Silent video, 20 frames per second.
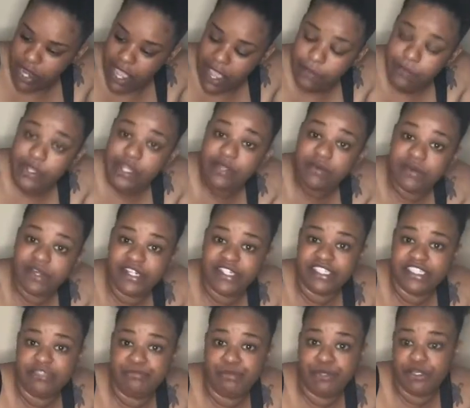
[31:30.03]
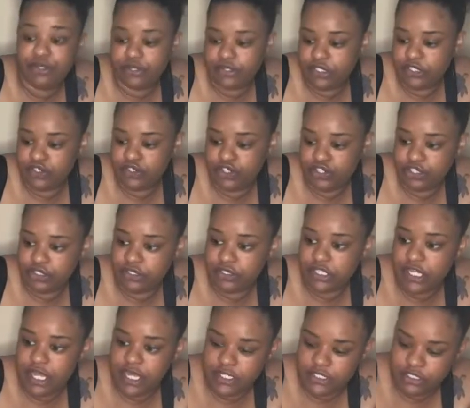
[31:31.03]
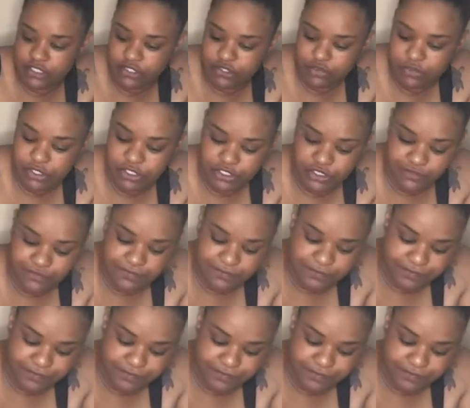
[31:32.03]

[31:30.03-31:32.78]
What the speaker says: I really wanted to speak on this Jill Scott situation